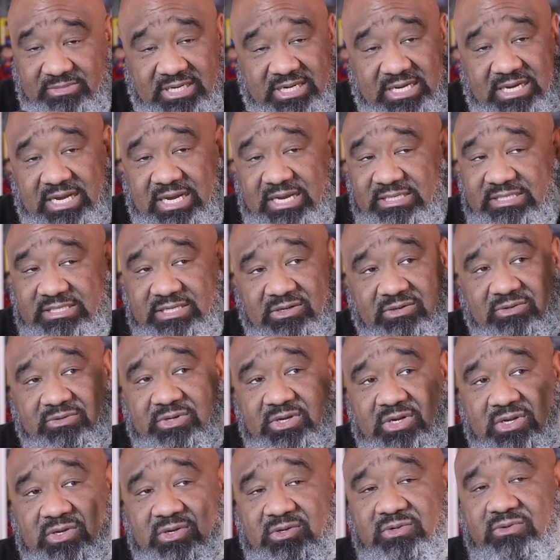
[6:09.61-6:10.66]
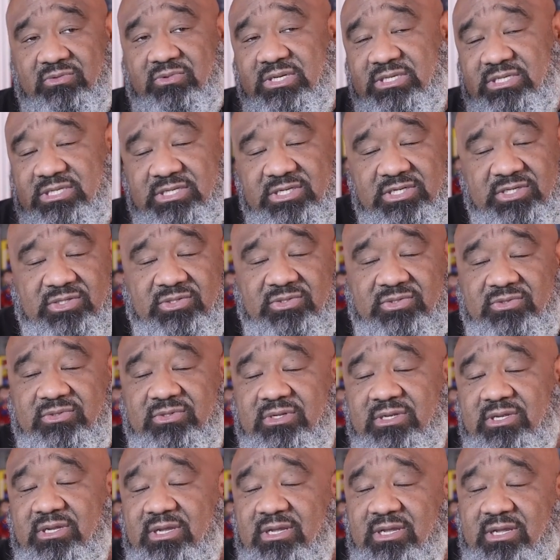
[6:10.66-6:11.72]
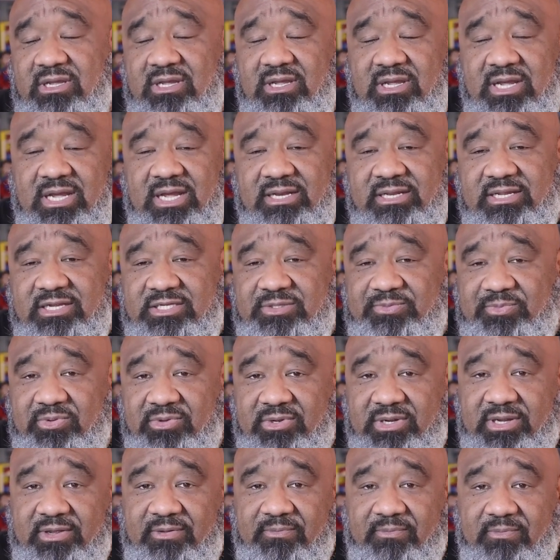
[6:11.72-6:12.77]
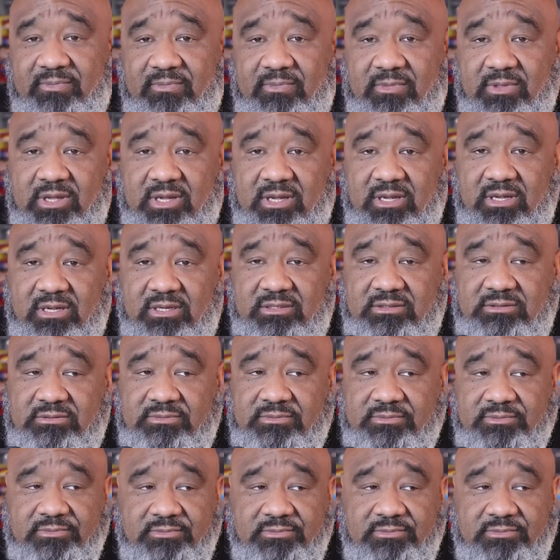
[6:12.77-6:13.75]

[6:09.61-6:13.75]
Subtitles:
I don't know what to do at this point. Now,